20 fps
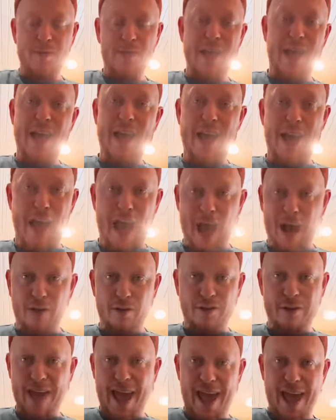I, I'll
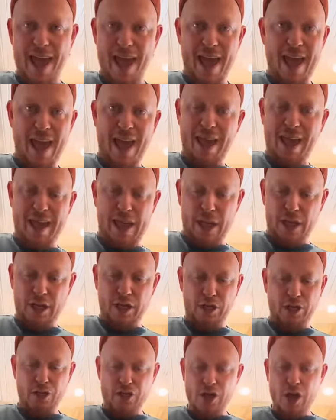gag and
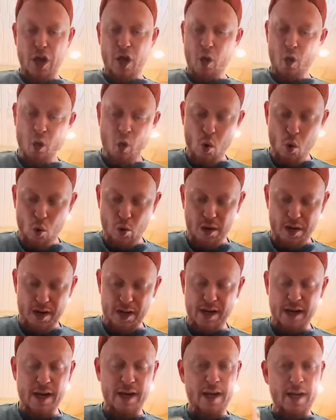choke and